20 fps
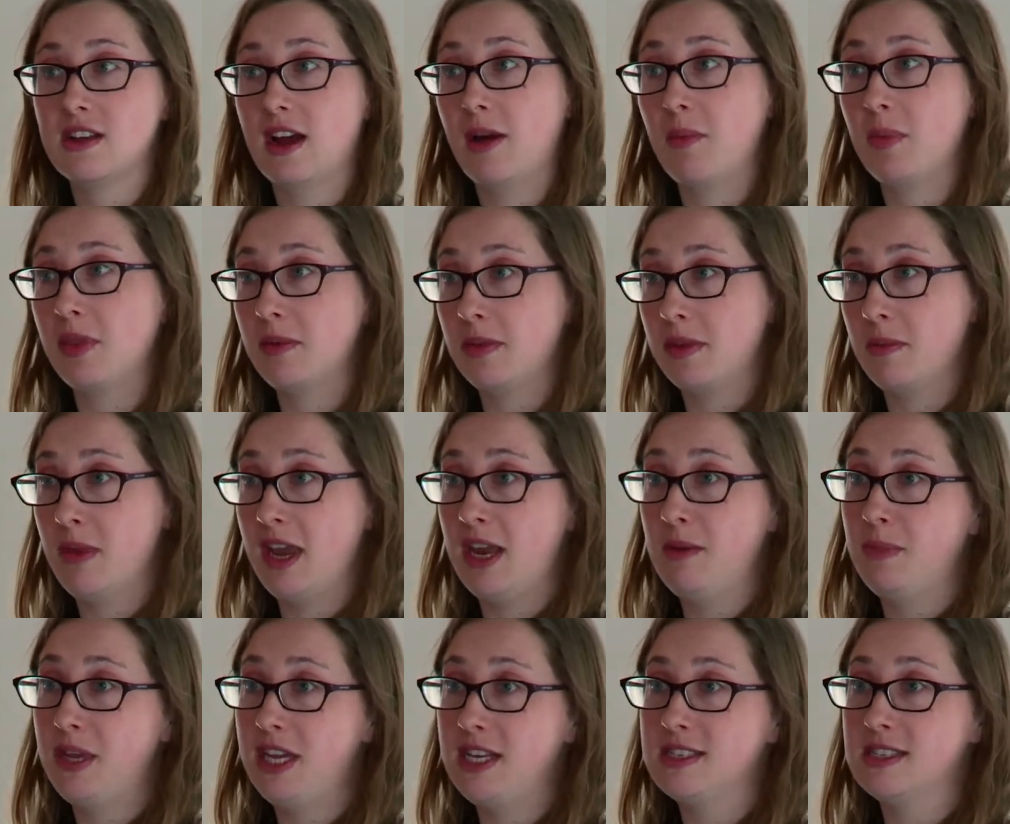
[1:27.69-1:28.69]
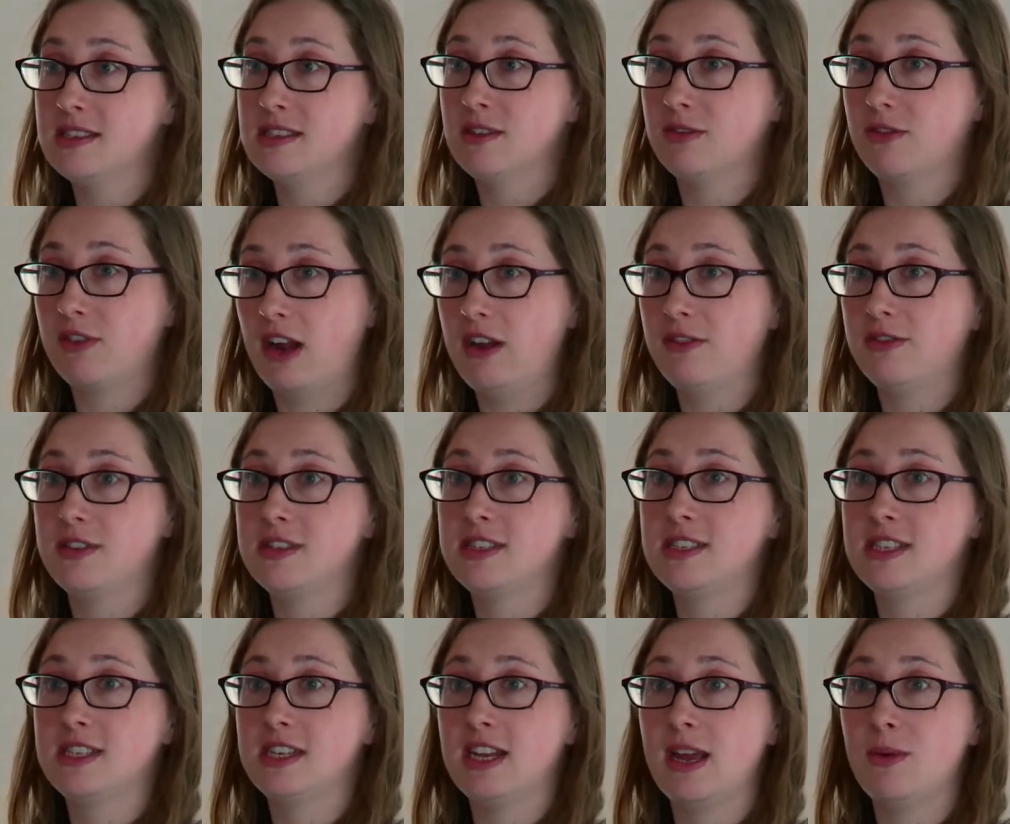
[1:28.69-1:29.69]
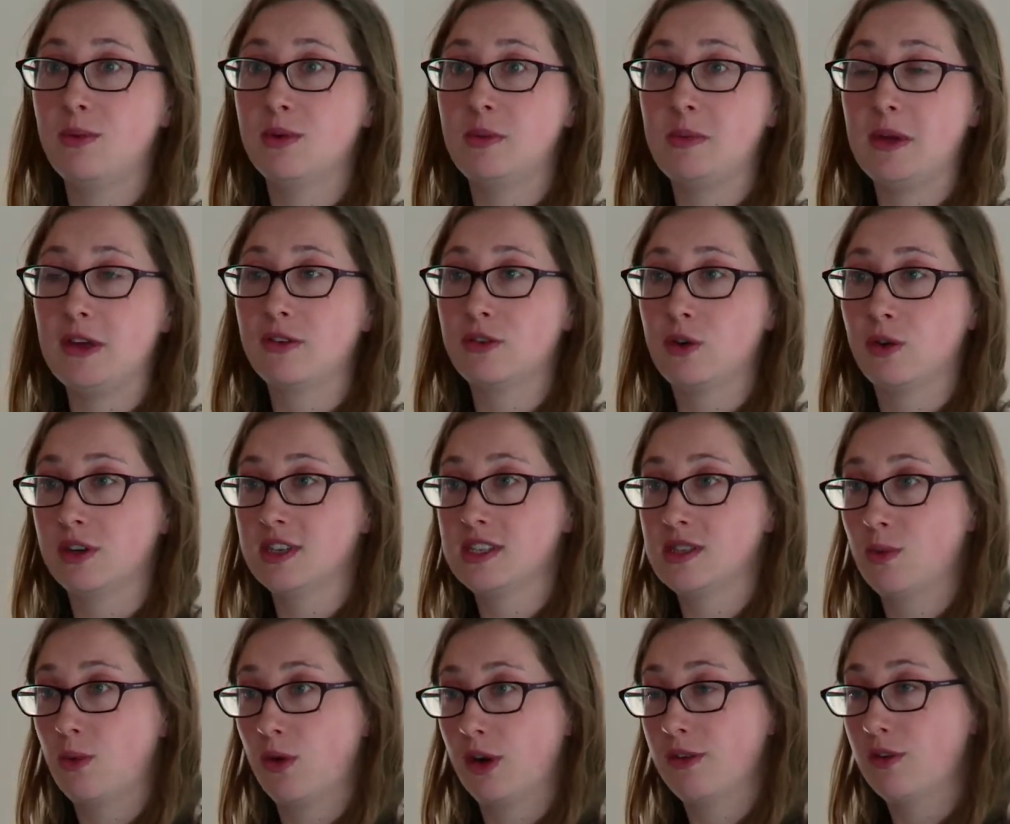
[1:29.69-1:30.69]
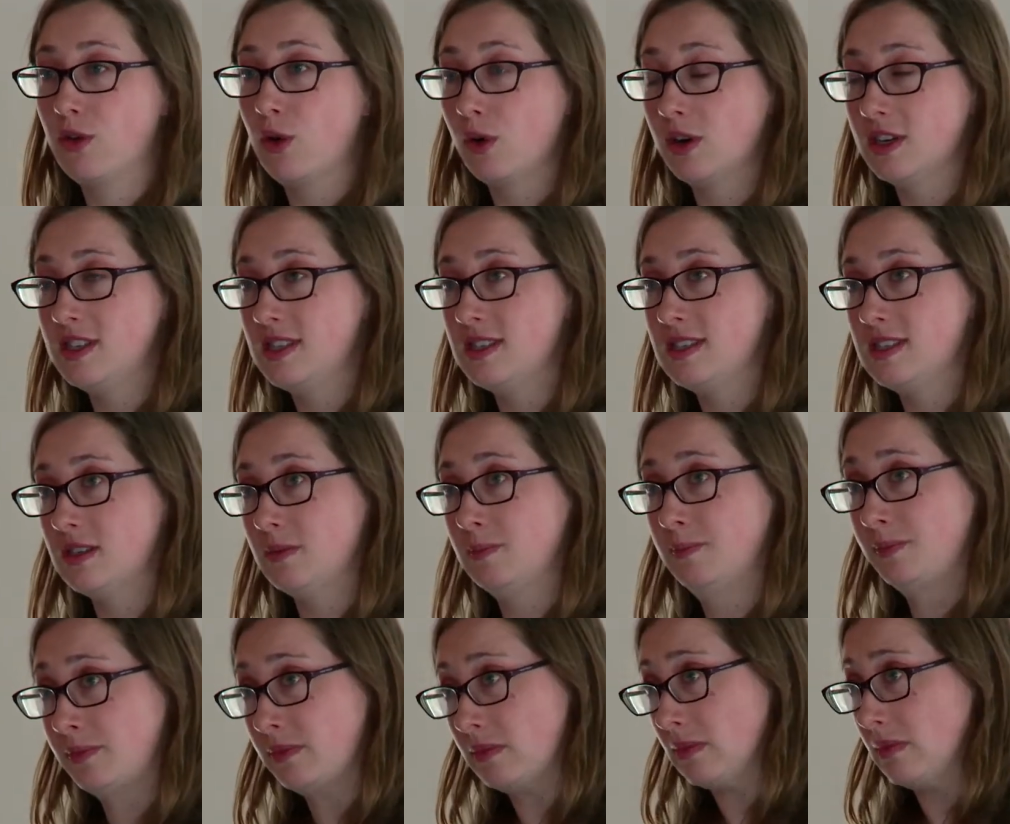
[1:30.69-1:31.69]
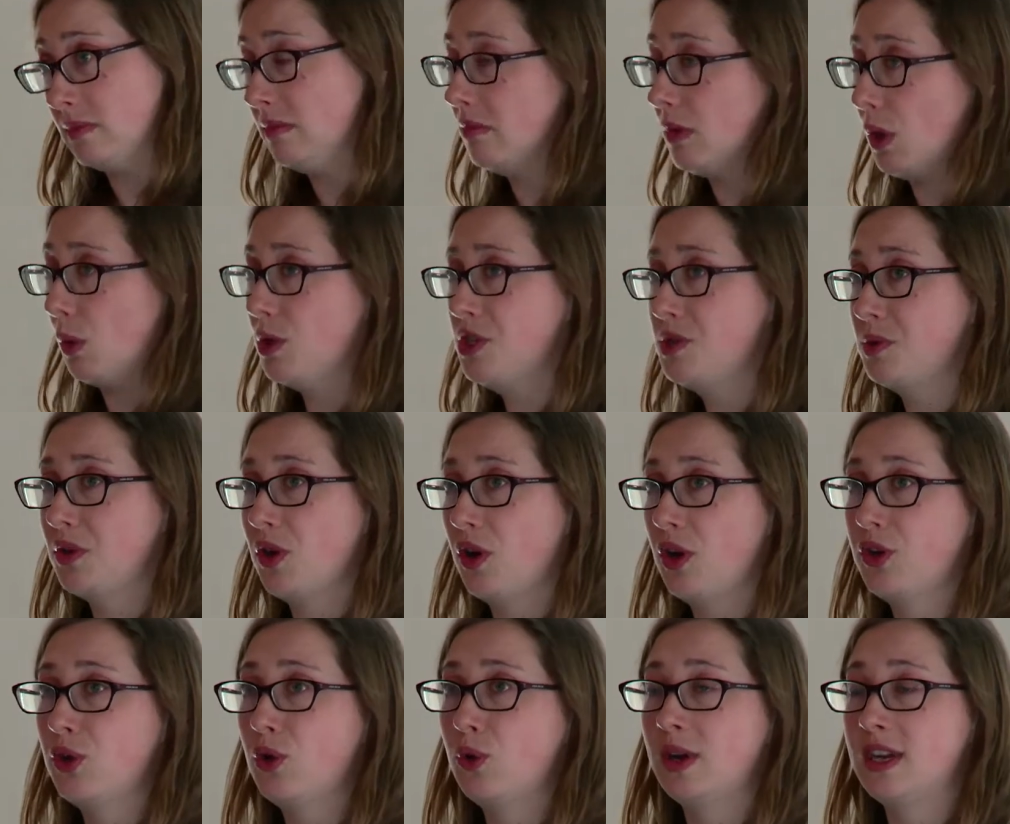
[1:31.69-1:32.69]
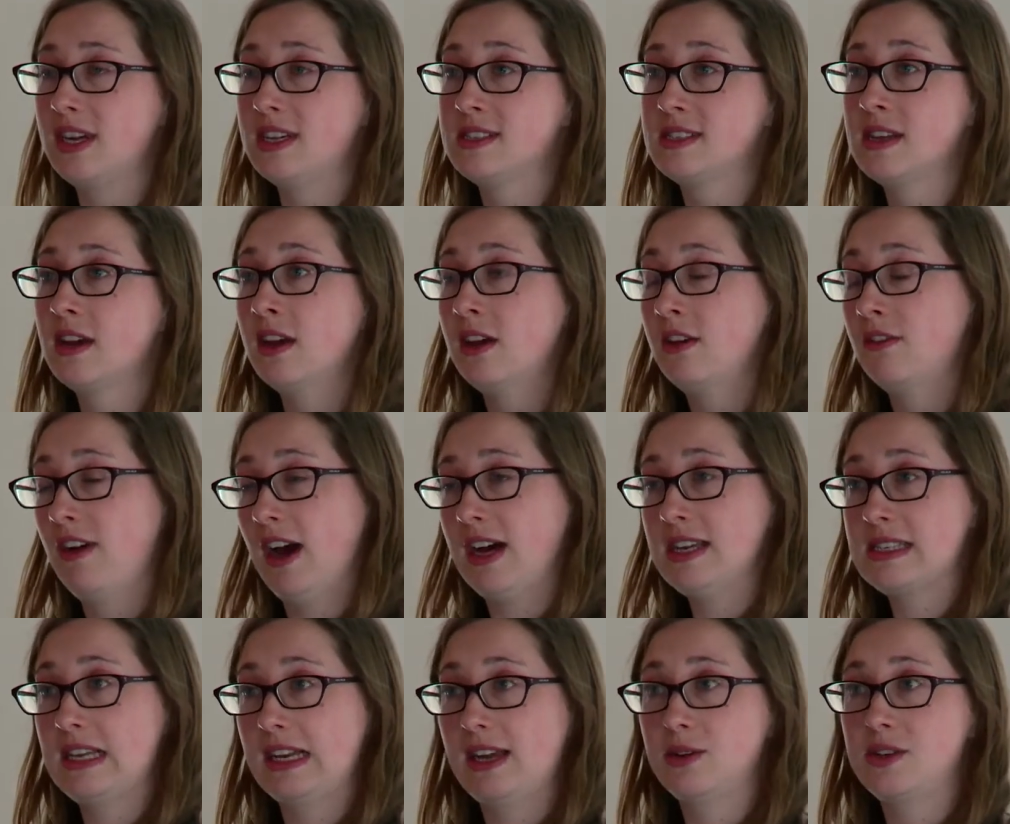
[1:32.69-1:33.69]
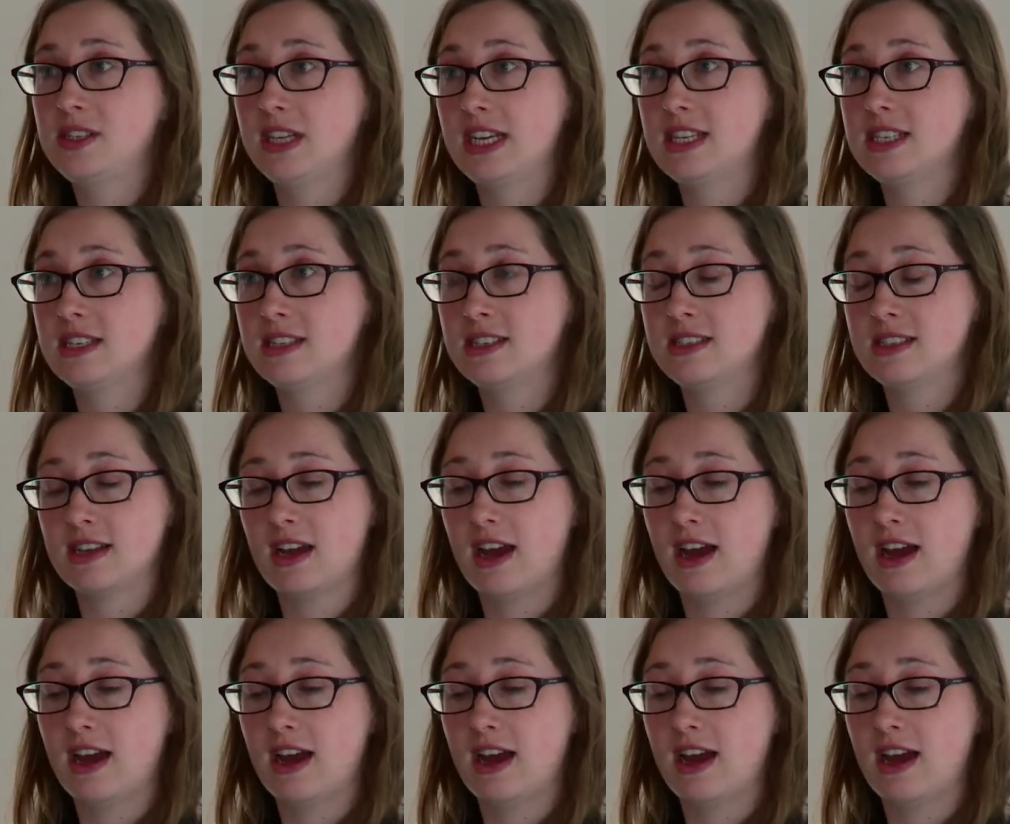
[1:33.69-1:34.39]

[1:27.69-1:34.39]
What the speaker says: The main pieces of relevance today would be, of course, the ward of court system, which we all know is vastly outdated,